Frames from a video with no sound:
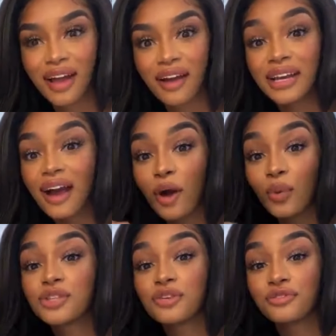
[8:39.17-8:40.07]
I, I
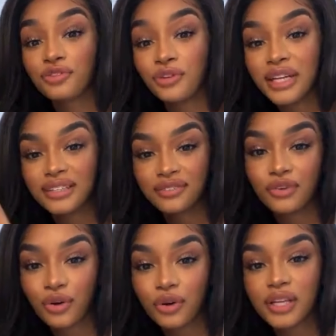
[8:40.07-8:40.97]
went to three
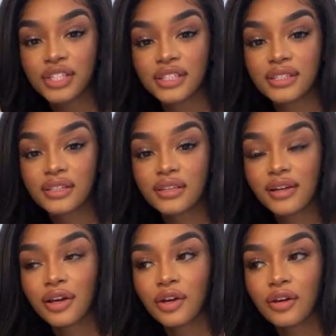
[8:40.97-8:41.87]
different colleges.
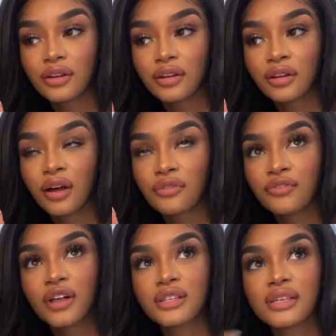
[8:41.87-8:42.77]

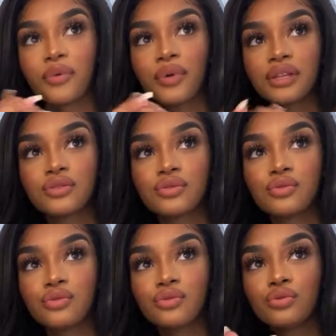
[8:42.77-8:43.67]
First, I went
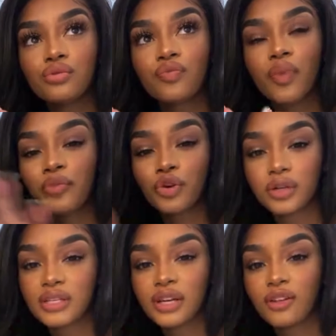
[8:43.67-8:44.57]
to, I'm not
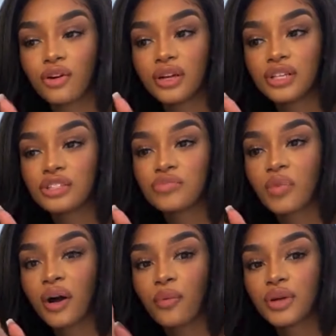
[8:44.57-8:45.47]
going to say the colleges,
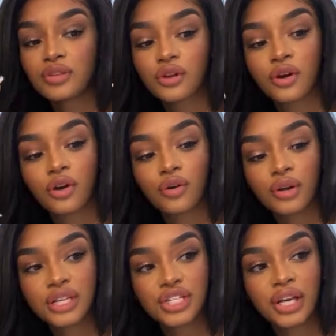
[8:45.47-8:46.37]
but I went to a
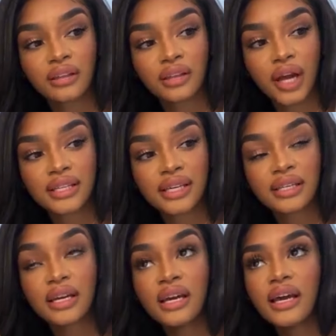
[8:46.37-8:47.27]
college and I
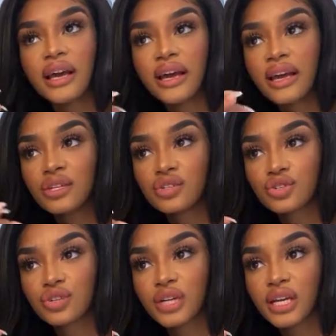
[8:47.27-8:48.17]
did
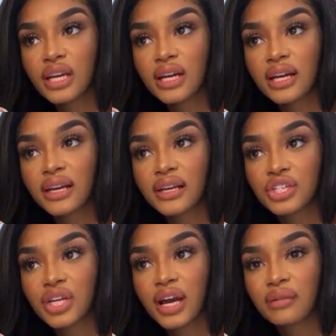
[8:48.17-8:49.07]
history,
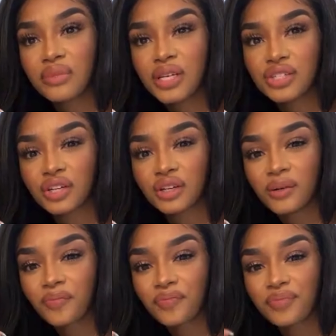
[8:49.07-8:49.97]
English, and media.